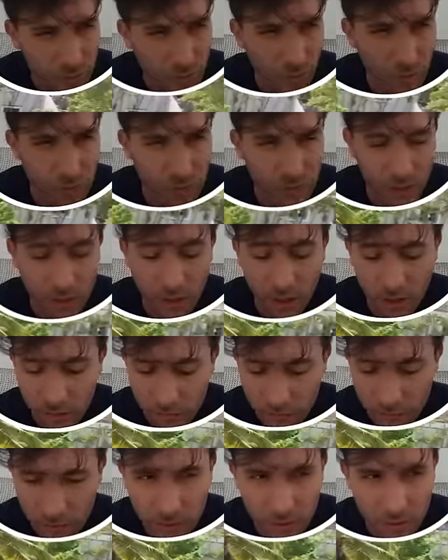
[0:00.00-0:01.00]
Yo, they gotta
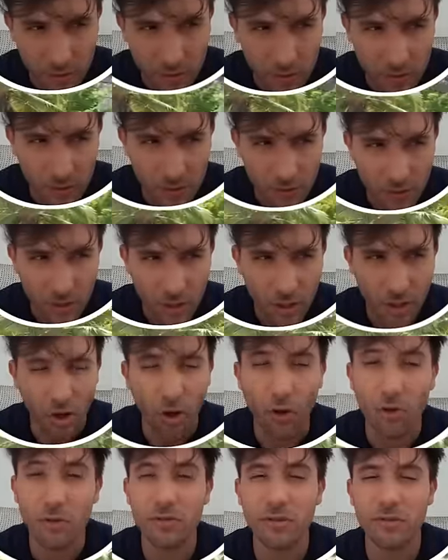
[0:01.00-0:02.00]
be here.
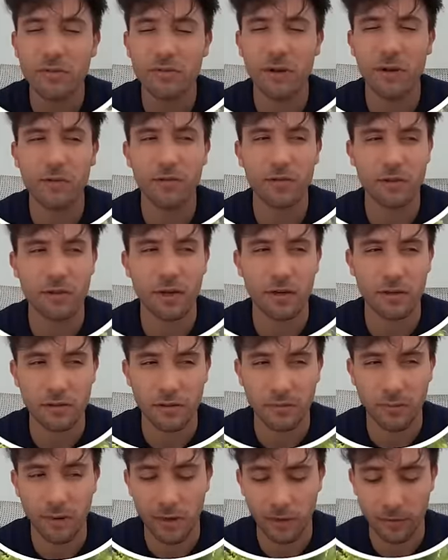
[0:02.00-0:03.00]
Who's your favorite character,
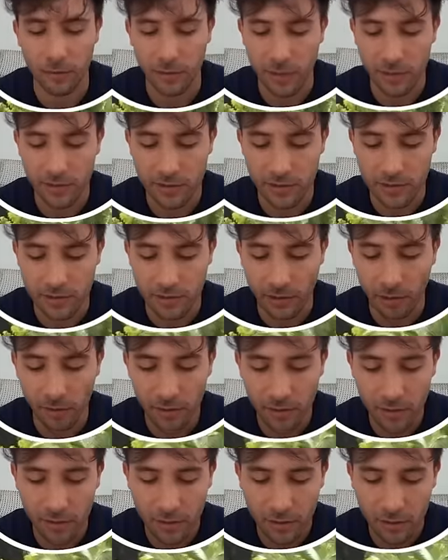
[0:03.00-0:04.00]
by the way? Is it
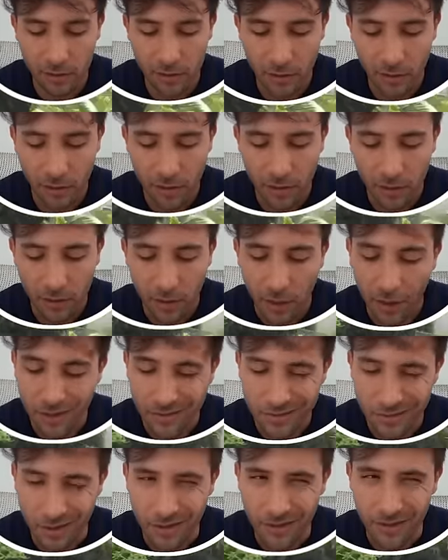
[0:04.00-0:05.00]
Sonic?
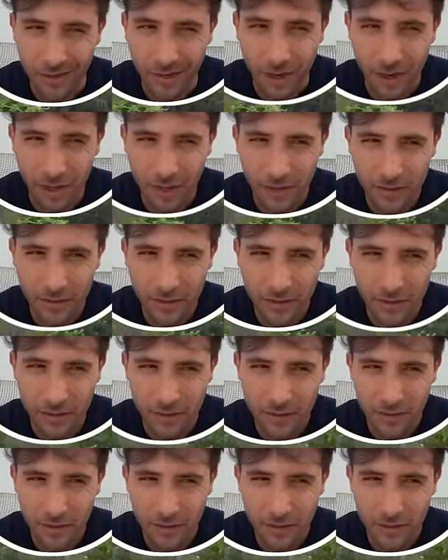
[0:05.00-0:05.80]
Is it Nine?